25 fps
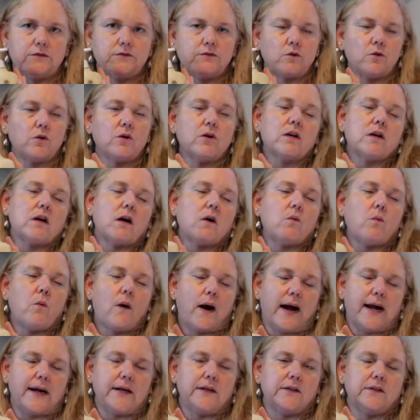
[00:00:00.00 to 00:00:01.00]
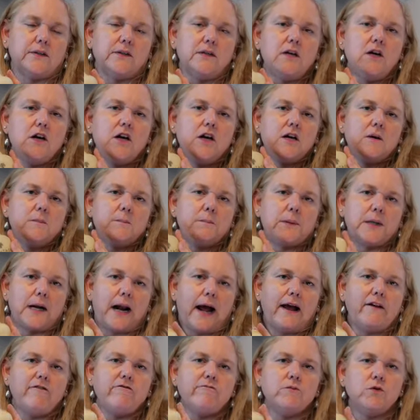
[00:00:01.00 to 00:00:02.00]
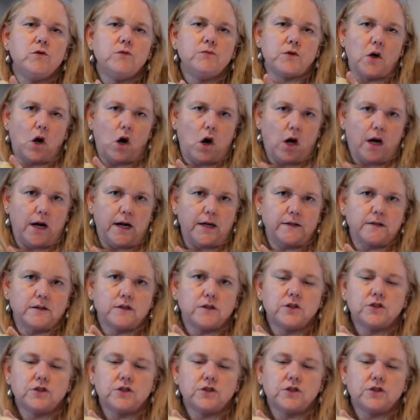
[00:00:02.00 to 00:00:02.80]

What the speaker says: for a while, but I've moved on.